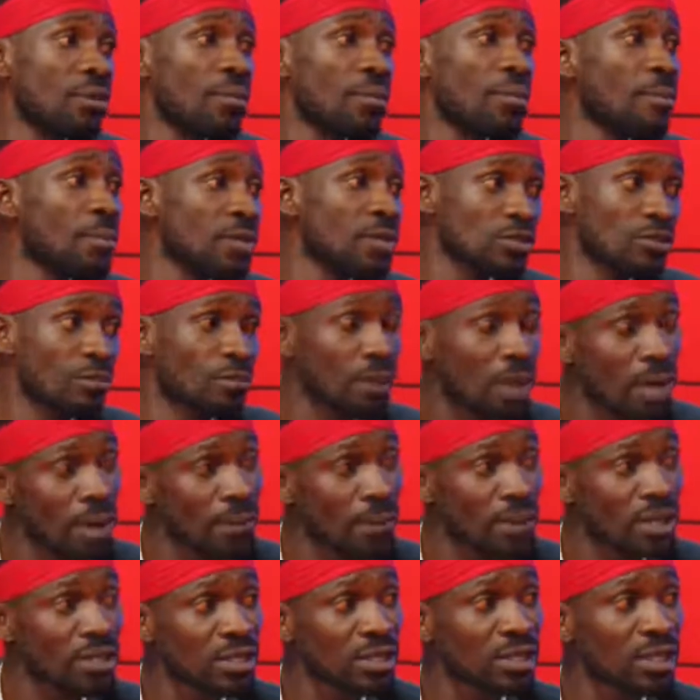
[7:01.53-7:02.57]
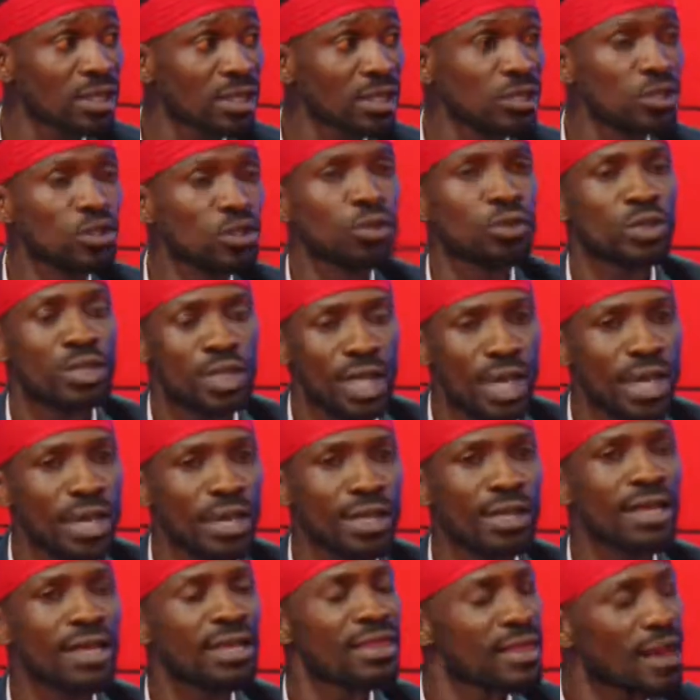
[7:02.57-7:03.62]
fellow members of Parliament to
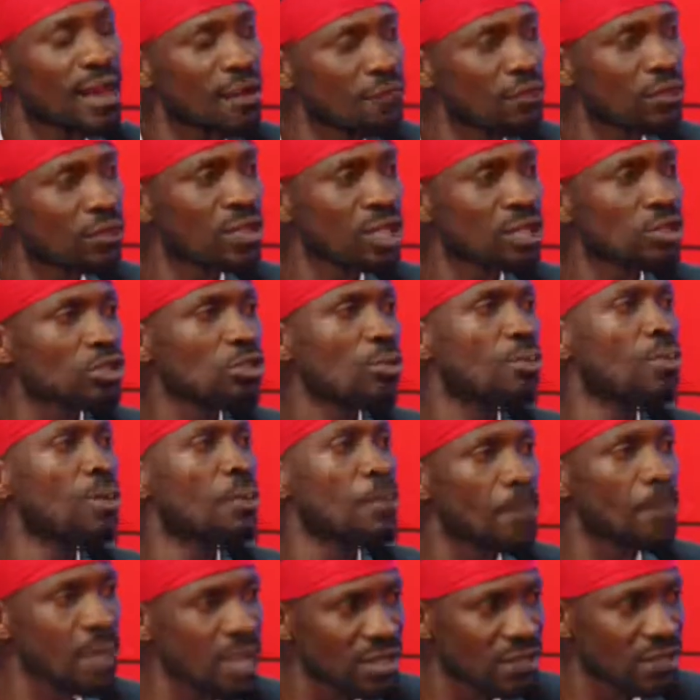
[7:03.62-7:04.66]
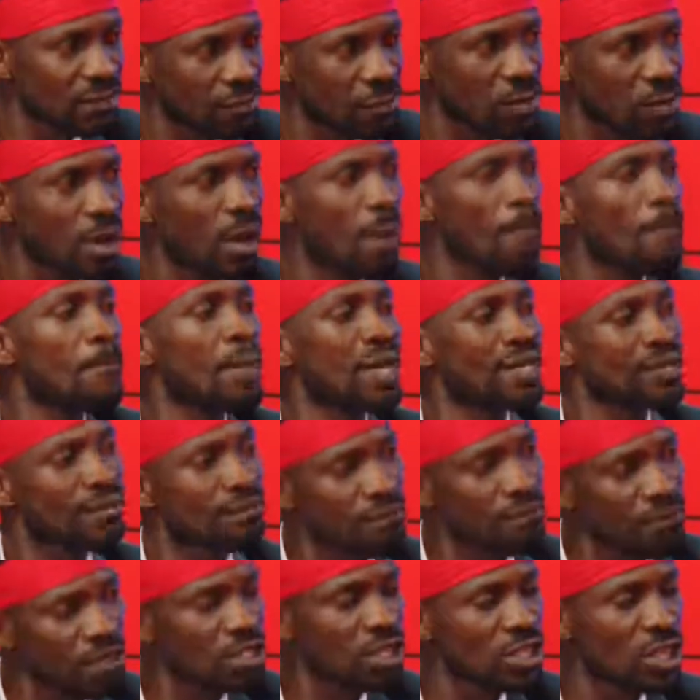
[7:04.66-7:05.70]
tell their voters to be peaceful but
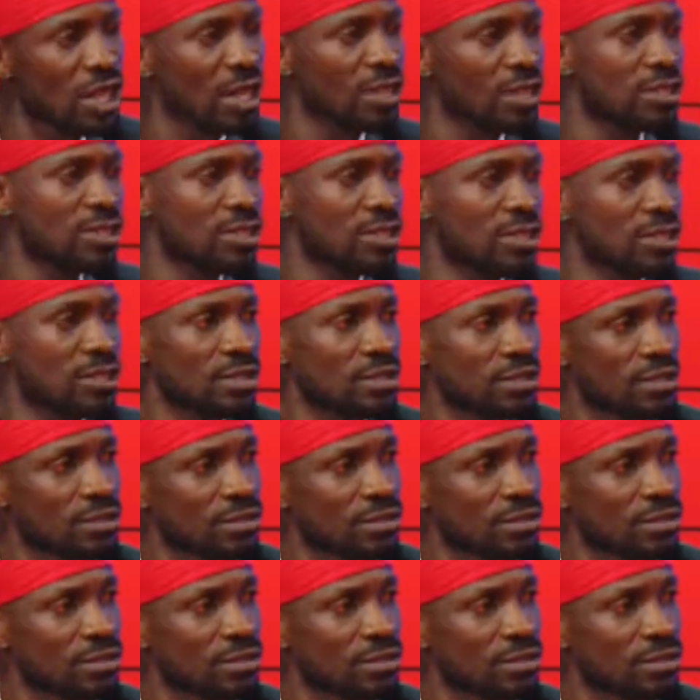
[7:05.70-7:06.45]
vigilant.